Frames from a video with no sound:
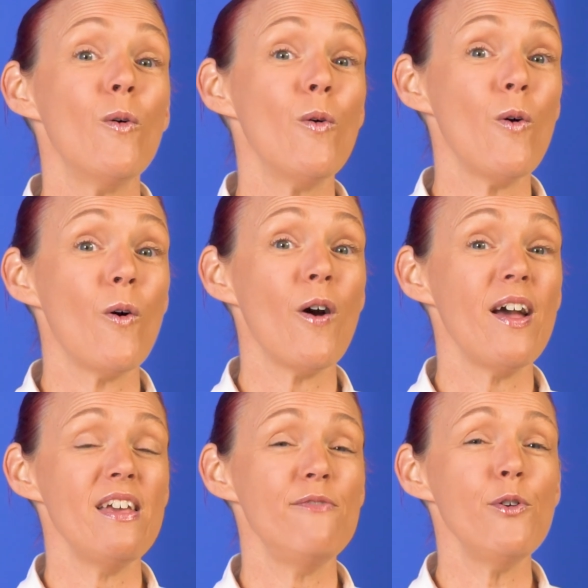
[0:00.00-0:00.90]
Or
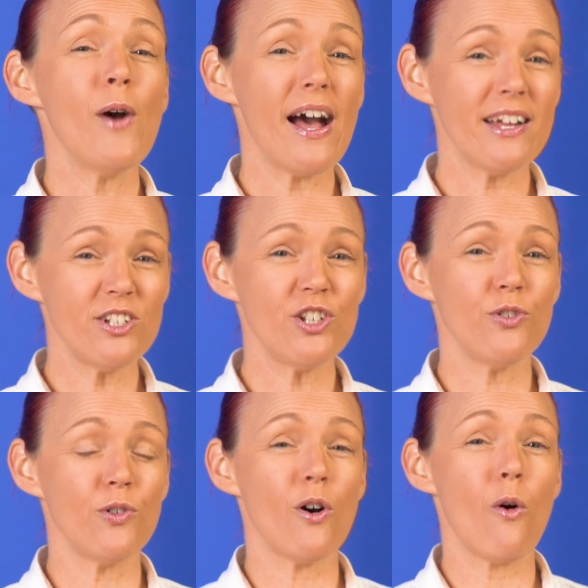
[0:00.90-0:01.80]
if you are
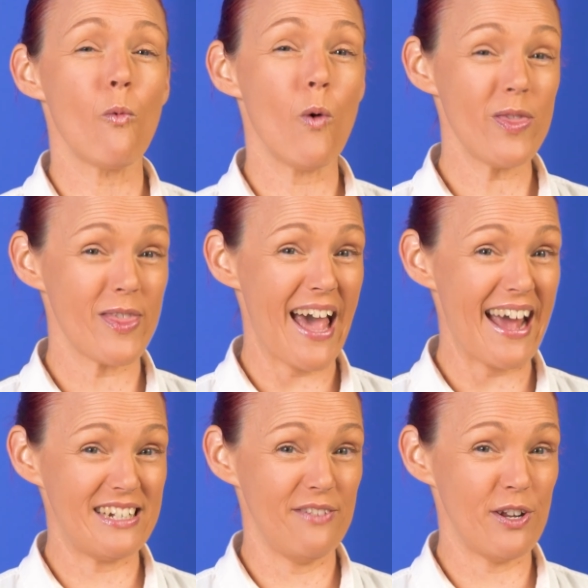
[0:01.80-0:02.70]
unsure what the
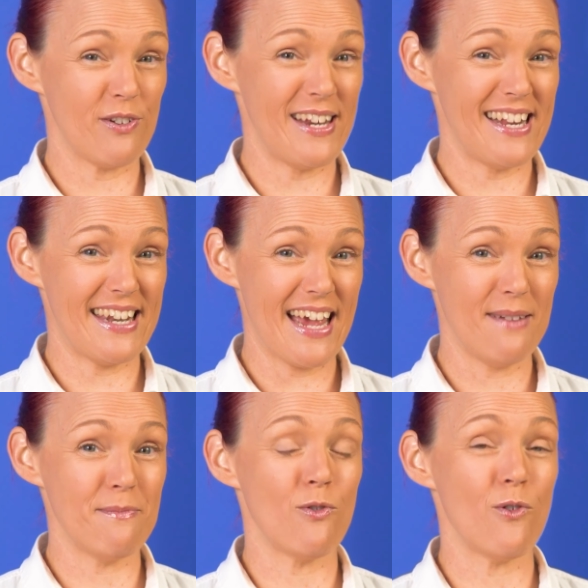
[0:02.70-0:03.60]
active ingredient
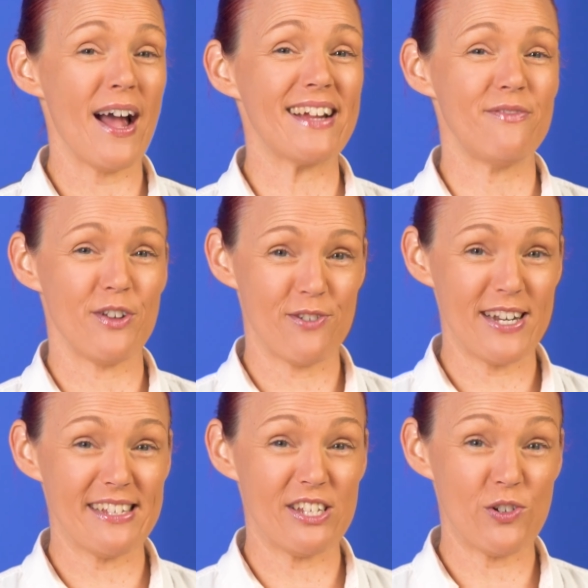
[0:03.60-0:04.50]
name or active
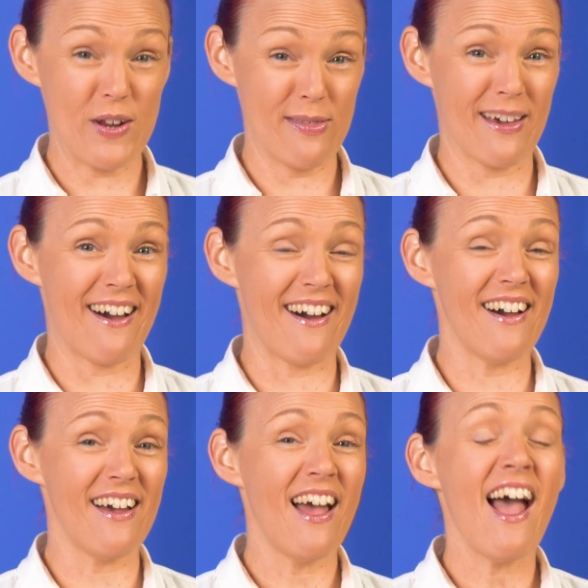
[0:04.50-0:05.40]
ingredient strength are,
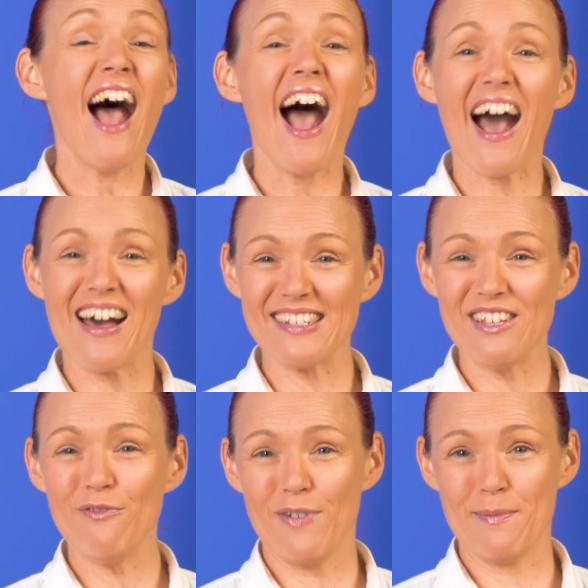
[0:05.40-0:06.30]
ask
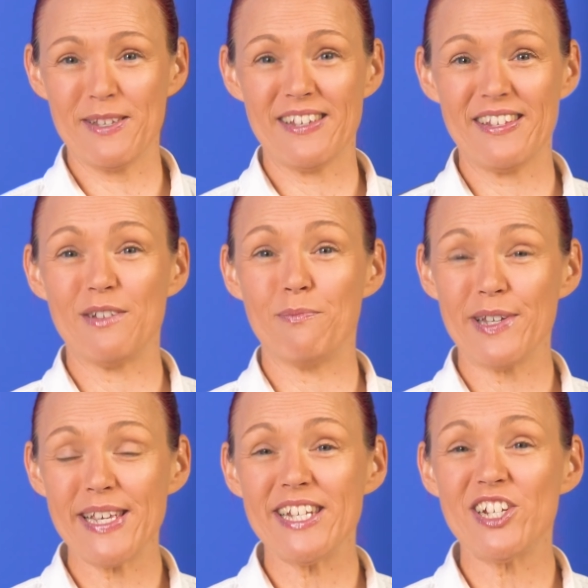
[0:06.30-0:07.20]
your pharmacist to
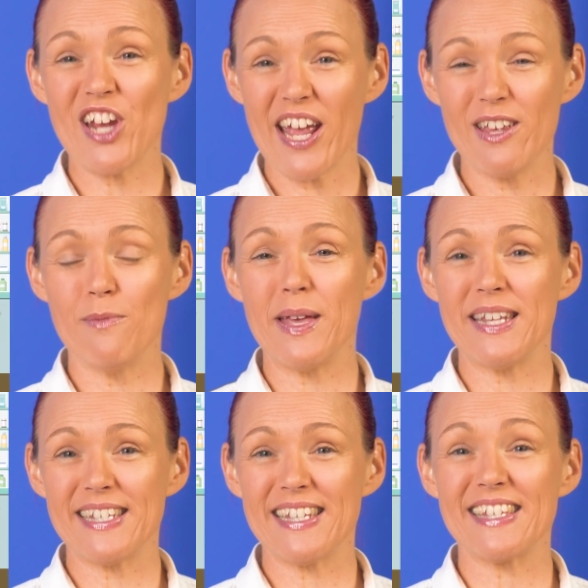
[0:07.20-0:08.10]
please check your
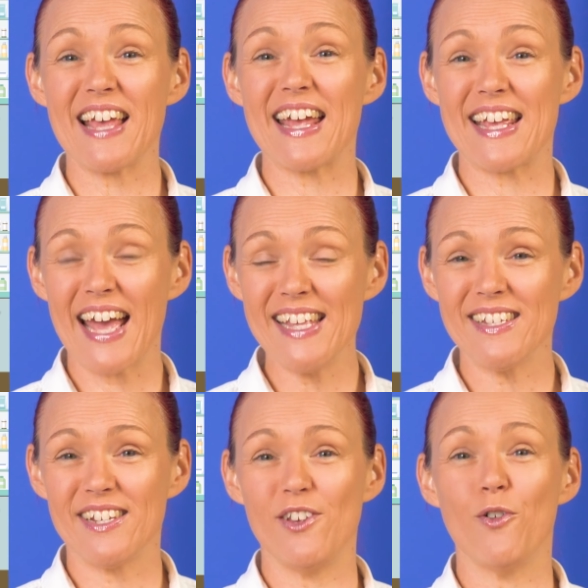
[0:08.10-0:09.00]
medicines
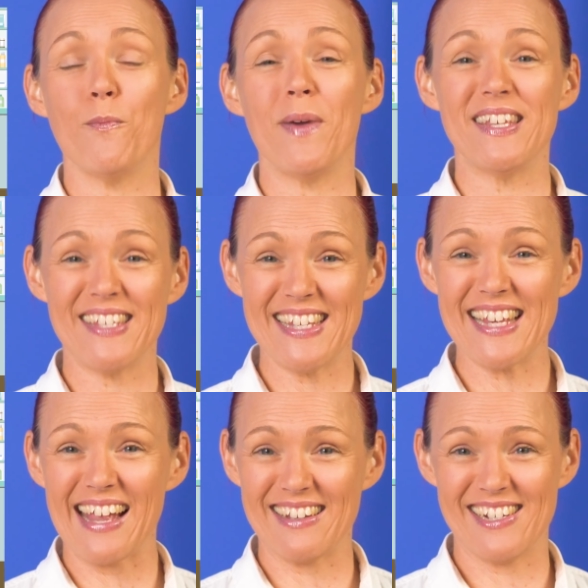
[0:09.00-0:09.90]
against your medicines,
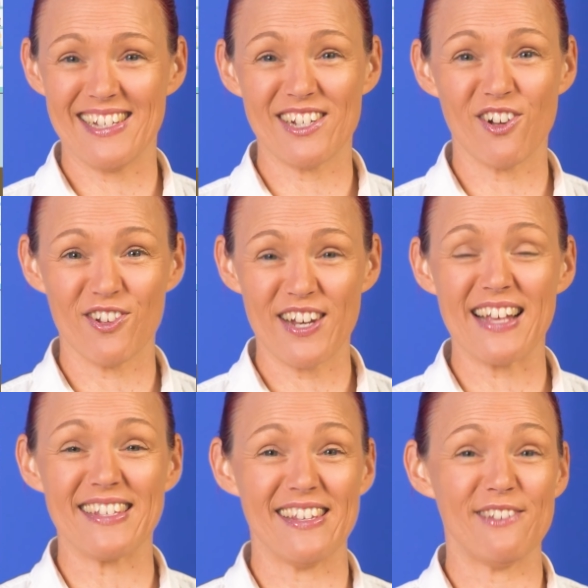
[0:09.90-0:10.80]
allergies, and
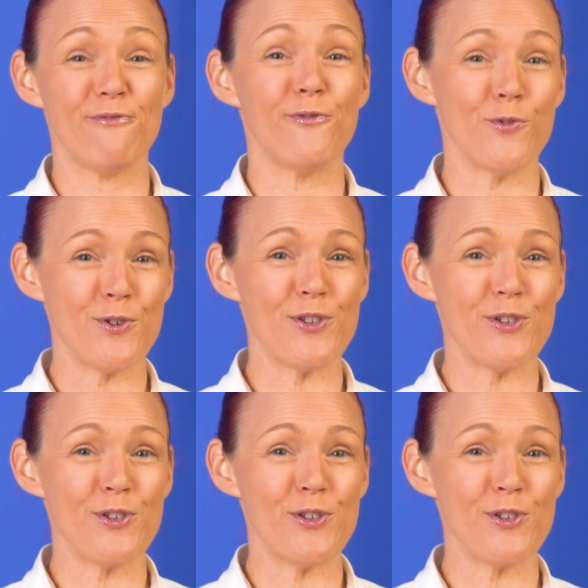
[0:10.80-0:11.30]
contacts list for